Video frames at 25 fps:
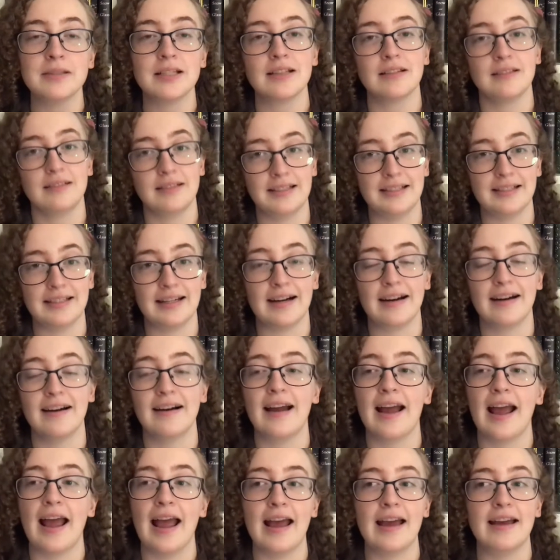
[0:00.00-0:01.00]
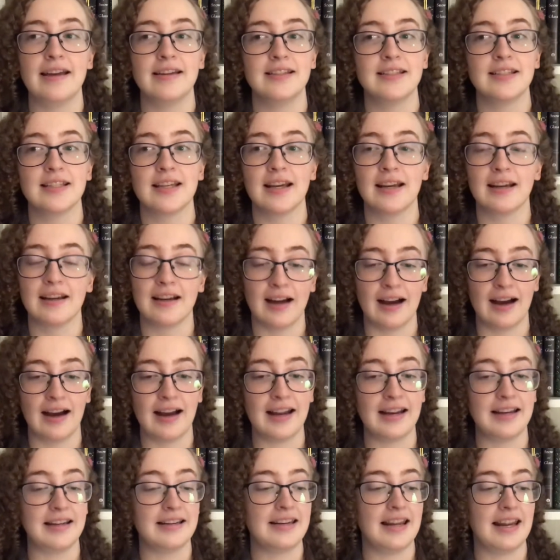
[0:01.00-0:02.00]
Lena and a
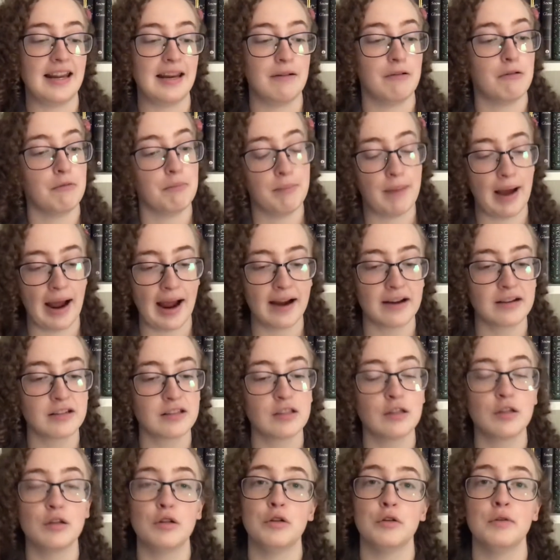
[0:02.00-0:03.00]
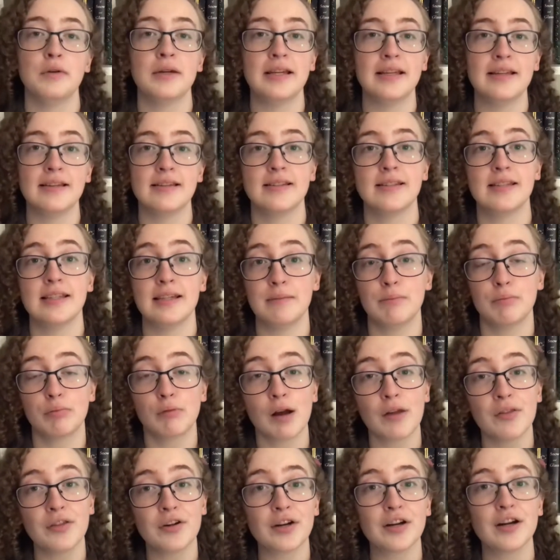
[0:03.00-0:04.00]
guy named Max, who is the
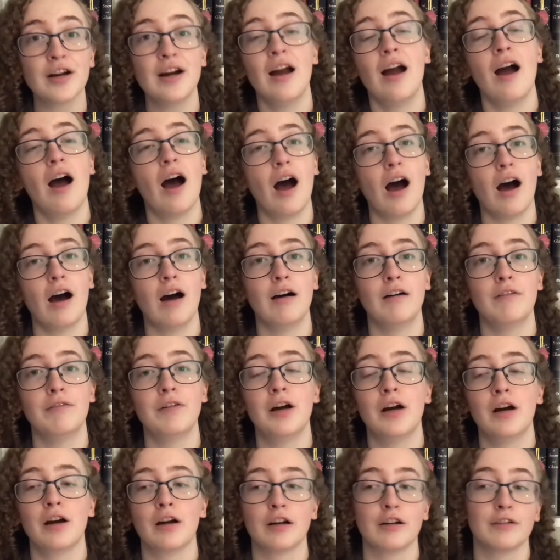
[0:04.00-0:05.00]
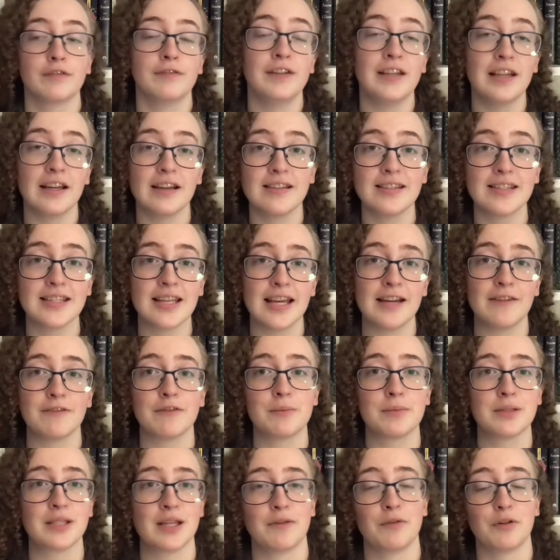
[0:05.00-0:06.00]
brother of her fiance
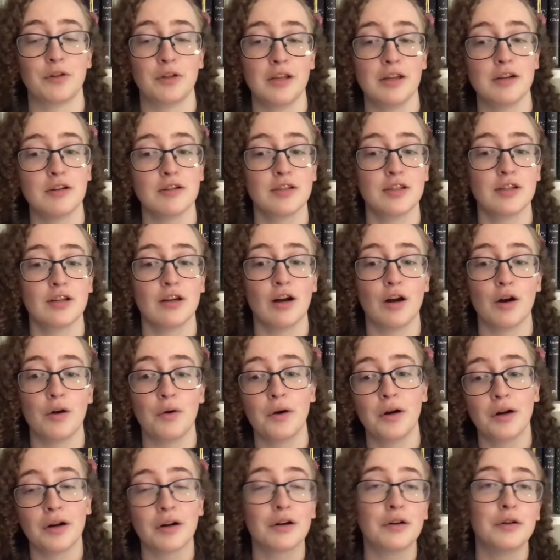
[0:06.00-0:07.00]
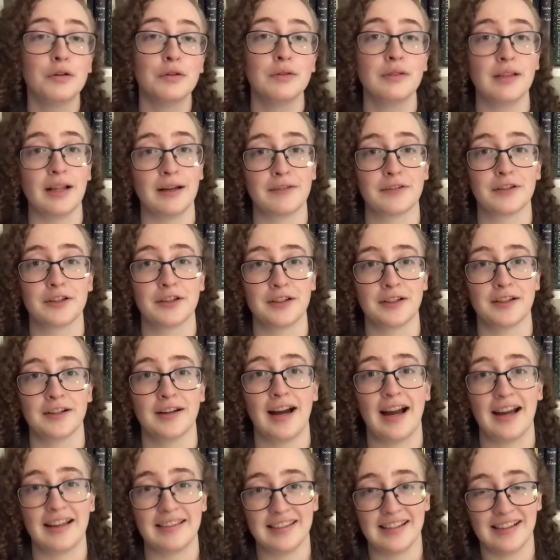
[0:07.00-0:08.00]
from several years ago who left her
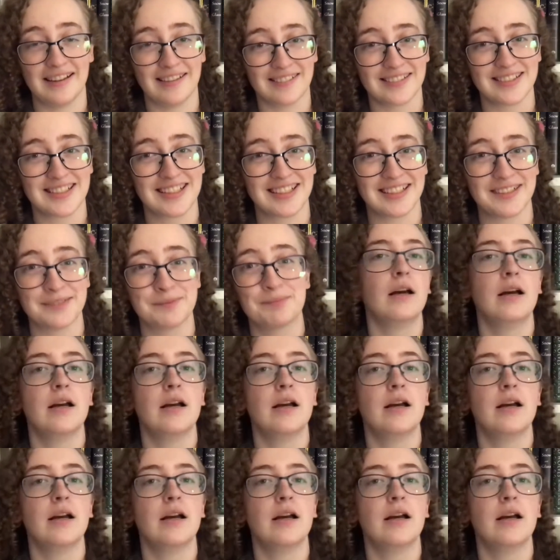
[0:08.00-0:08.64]
at the altar.